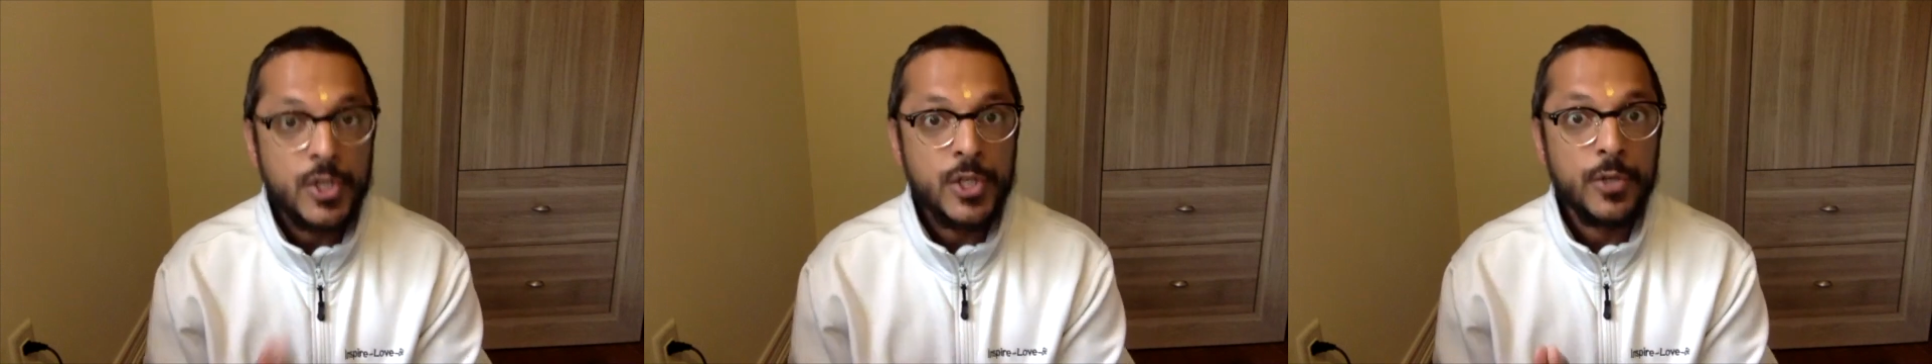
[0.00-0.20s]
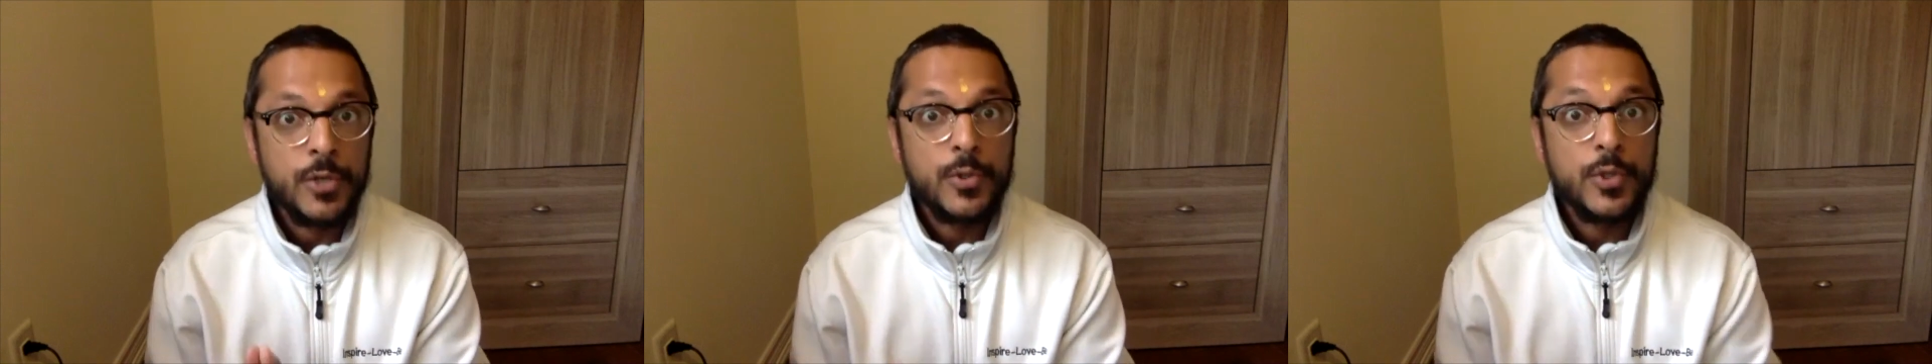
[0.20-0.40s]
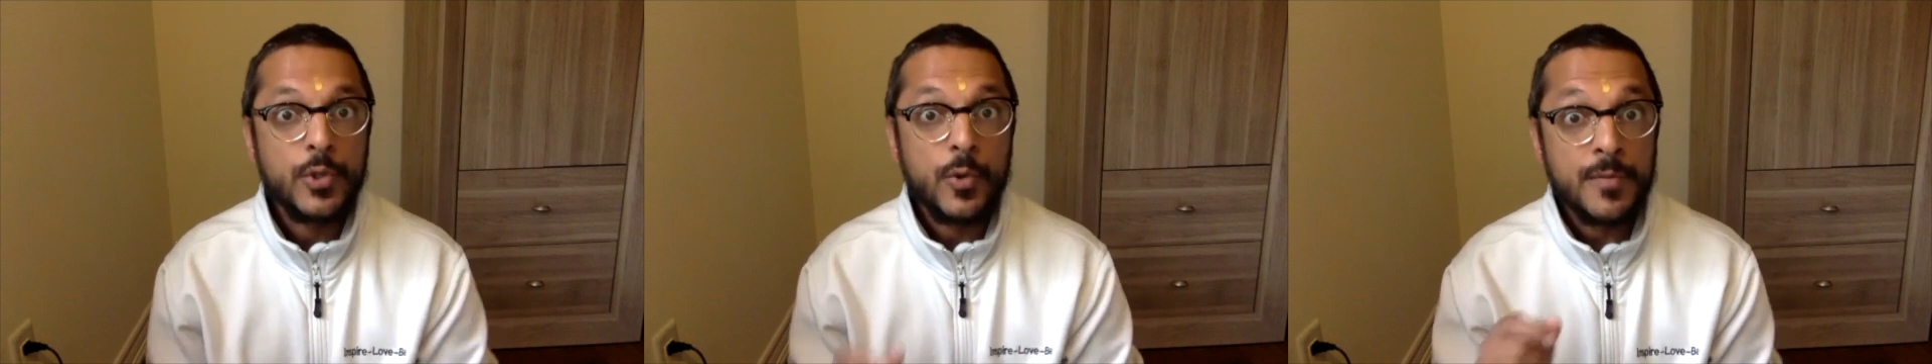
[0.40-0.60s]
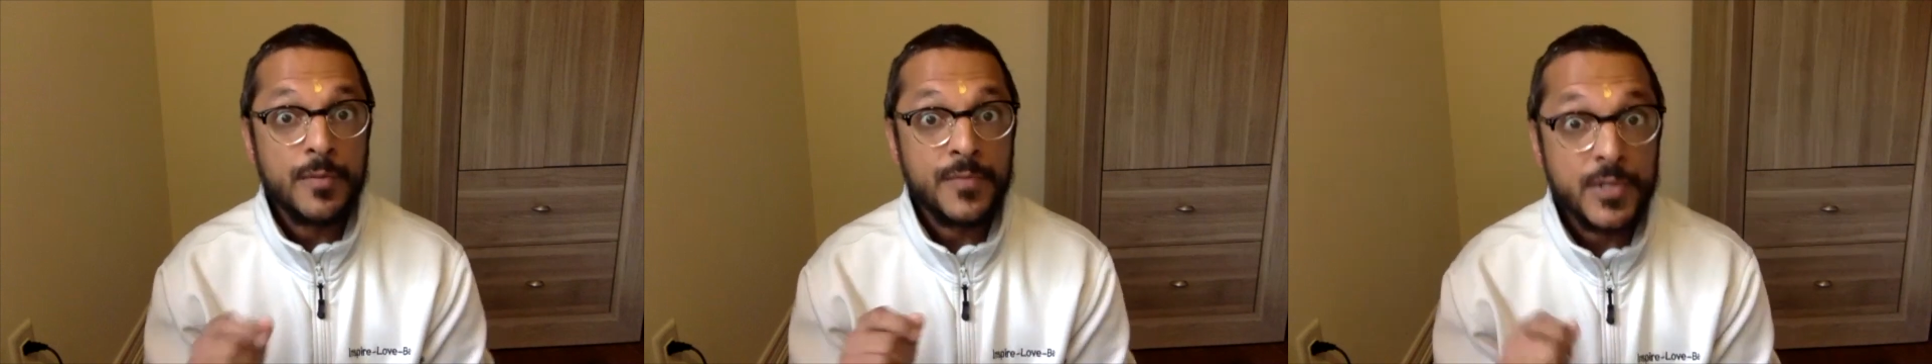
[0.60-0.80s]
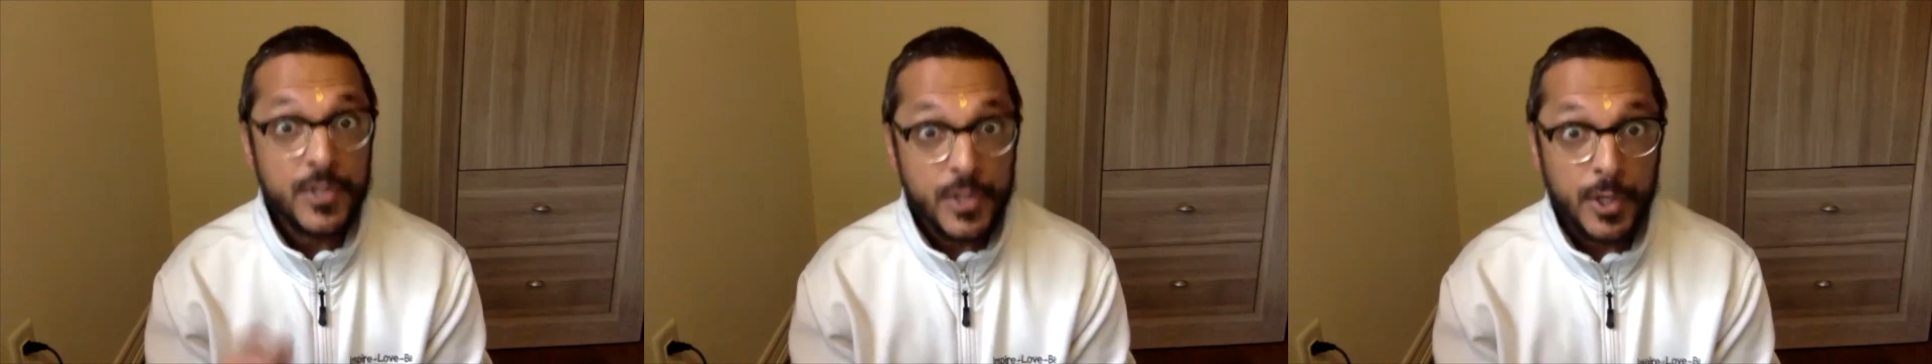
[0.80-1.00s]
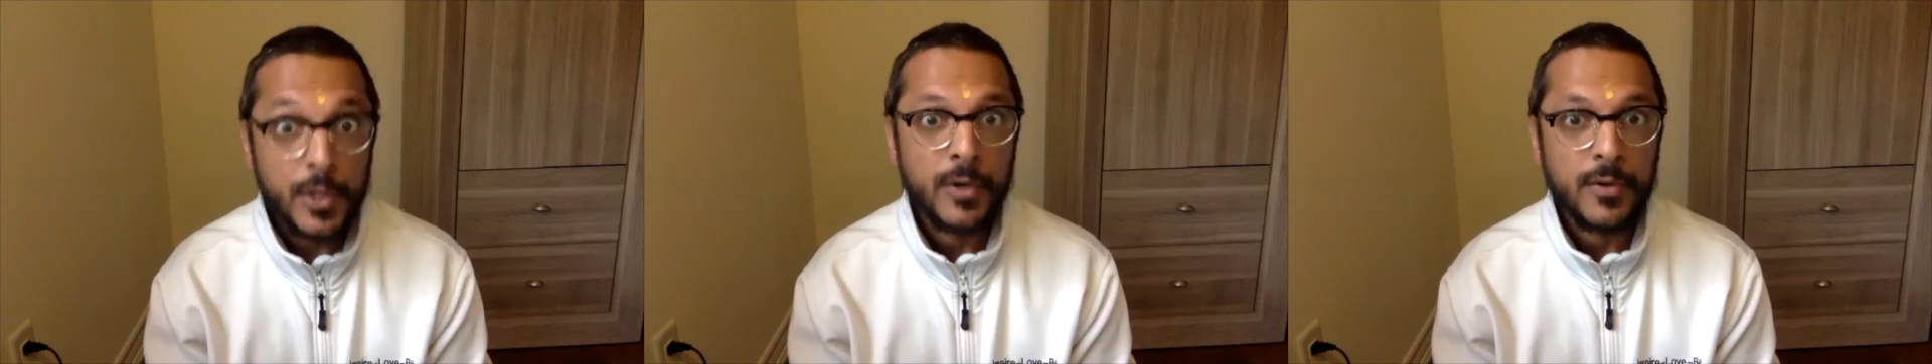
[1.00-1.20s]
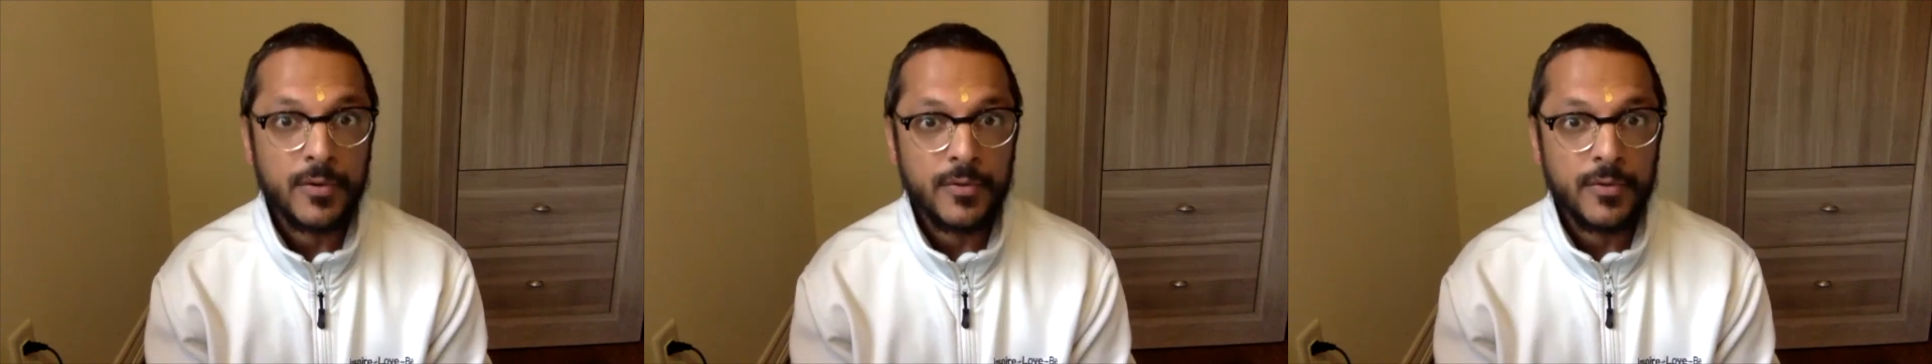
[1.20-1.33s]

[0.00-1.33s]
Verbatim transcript: you to observe.